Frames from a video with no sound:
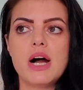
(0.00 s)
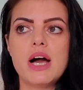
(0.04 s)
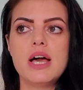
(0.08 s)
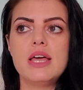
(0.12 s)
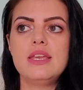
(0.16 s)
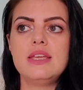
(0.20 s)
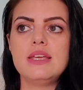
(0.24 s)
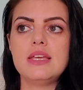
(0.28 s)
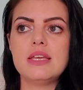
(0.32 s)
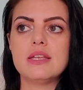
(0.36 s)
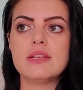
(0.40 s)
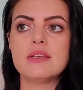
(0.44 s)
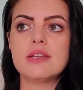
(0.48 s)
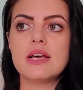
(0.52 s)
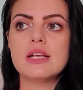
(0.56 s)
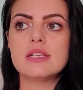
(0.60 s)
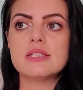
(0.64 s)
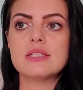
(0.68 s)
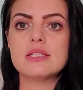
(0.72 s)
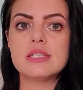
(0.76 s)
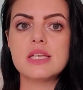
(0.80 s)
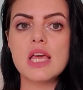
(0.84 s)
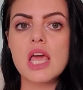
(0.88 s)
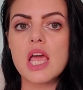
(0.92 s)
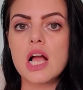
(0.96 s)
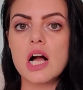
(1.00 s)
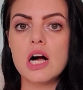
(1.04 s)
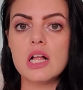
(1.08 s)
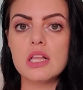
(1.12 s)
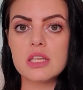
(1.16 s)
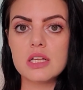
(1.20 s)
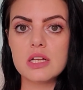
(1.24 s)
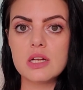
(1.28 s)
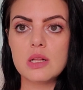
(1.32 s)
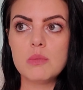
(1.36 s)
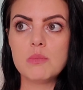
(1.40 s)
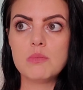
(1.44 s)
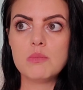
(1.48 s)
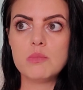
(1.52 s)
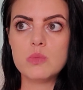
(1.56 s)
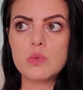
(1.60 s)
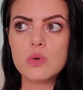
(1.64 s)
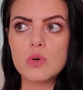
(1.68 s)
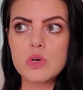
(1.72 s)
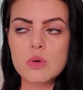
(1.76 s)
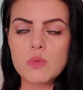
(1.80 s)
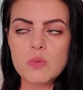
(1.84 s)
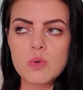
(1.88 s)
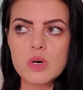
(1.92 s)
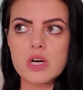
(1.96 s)
but it does take a little
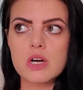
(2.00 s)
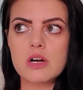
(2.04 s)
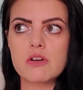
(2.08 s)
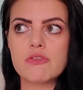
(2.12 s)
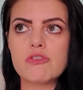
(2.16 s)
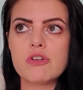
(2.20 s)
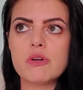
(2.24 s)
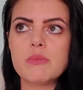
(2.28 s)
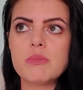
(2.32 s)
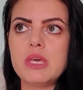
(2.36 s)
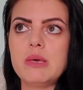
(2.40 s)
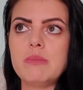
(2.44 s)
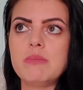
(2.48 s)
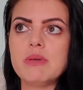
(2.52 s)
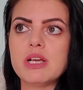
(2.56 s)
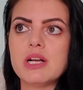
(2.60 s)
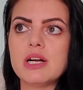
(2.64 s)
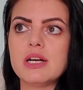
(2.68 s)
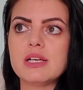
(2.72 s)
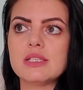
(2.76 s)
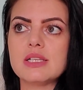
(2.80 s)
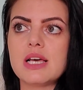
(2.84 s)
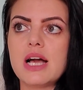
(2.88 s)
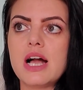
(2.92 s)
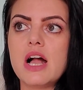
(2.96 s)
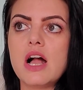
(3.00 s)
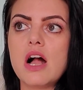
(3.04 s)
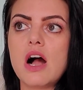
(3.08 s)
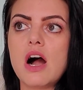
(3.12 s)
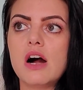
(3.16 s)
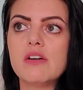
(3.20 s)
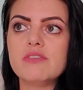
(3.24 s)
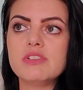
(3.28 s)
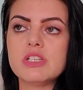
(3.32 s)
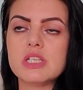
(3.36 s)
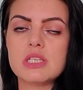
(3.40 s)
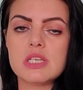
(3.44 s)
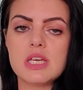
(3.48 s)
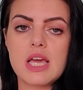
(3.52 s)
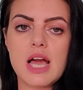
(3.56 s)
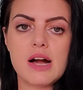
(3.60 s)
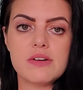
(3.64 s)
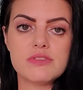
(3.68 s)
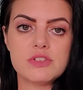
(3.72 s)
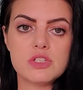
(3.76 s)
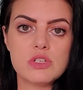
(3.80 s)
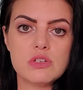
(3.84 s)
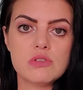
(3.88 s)
more work for me because I obviously have